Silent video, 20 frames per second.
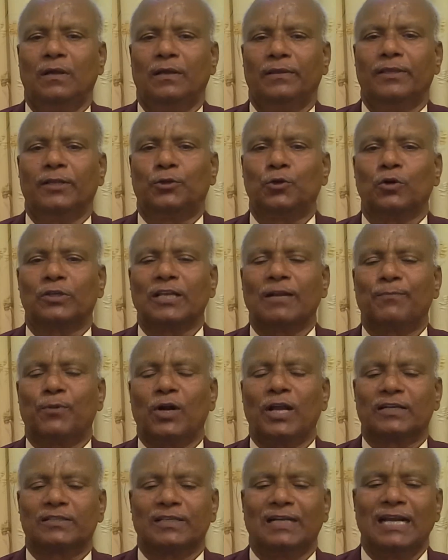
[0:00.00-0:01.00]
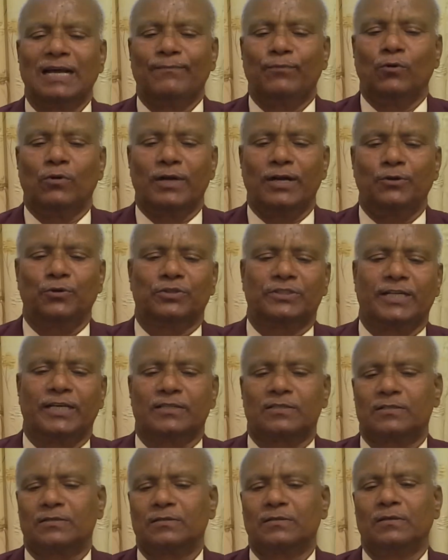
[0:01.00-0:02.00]
The total production of wool
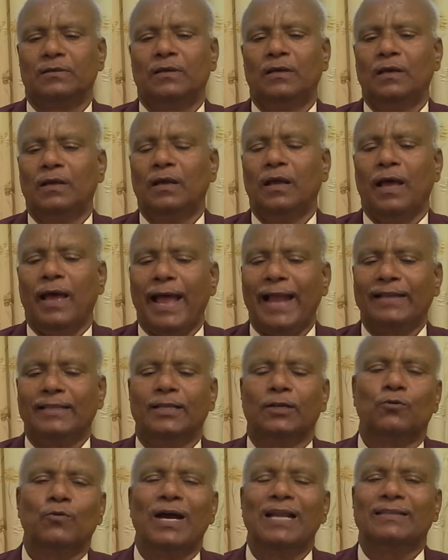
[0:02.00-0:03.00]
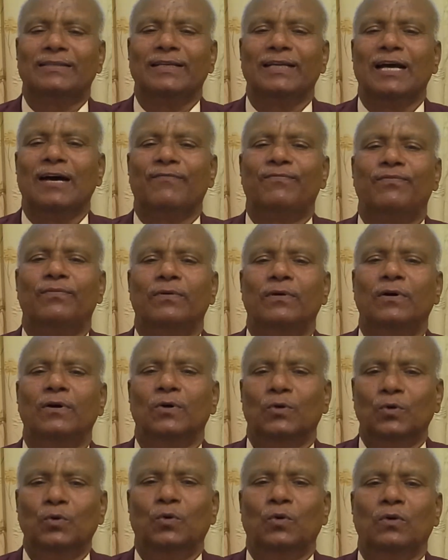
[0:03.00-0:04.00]
reduces, and the quality of
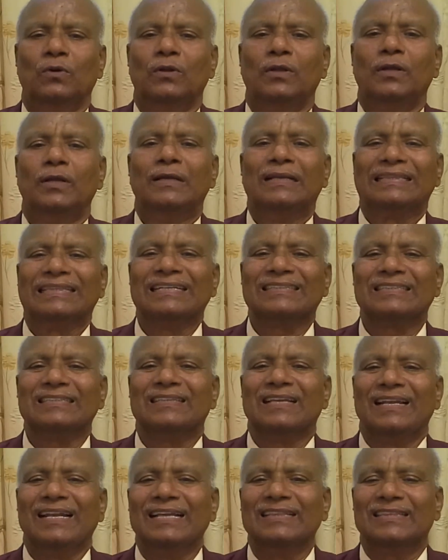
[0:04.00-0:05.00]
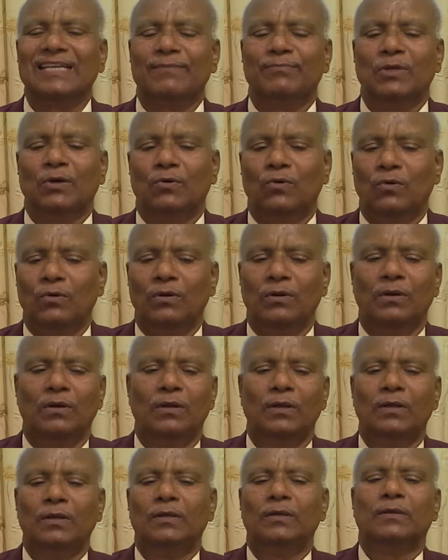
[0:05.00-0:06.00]
wool, that is the length of the wool,
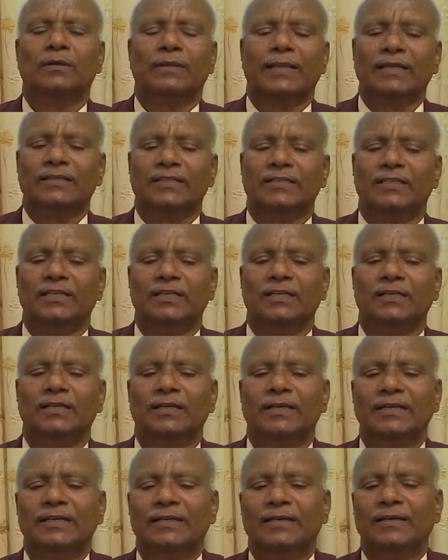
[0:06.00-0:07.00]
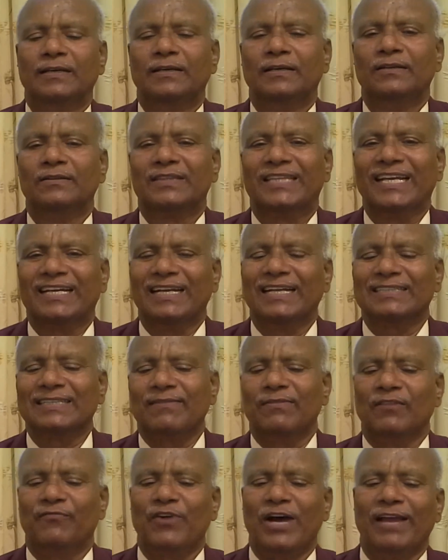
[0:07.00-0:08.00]
that is the thickness
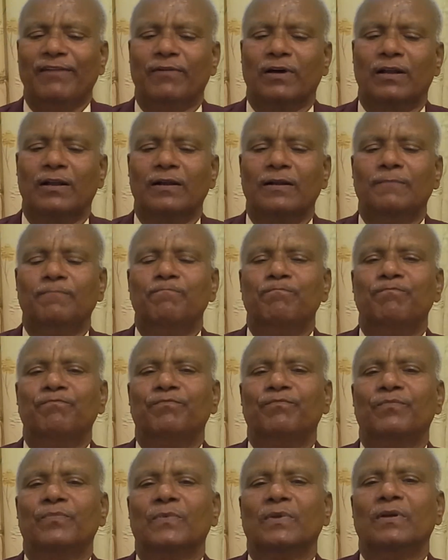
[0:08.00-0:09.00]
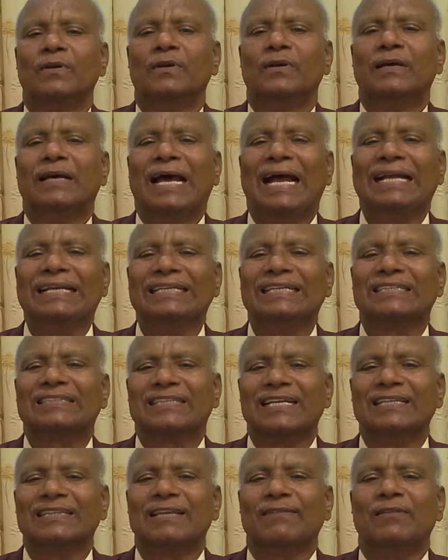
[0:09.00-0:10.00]
of the fiber, and the
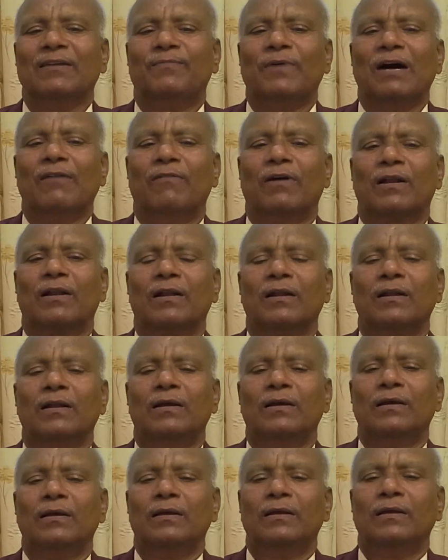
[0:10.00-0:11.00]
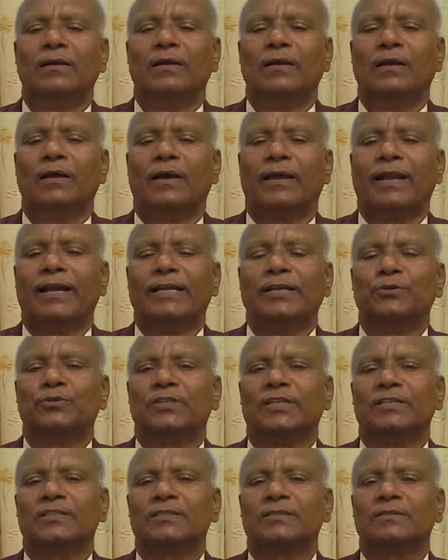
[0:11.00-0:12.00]
strength of the fiber
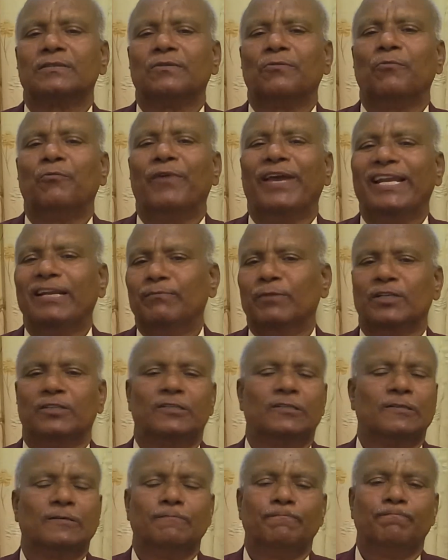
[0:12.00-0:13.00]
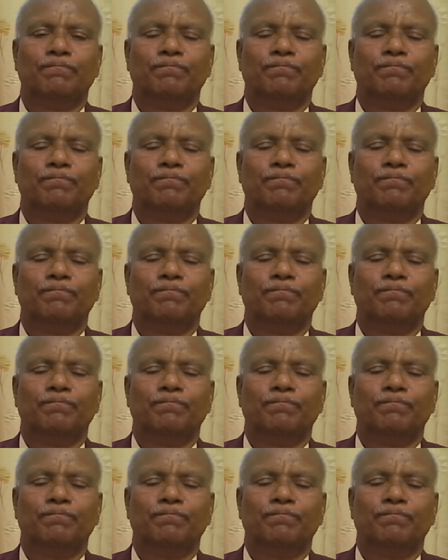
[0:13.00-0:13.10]
reduces very much.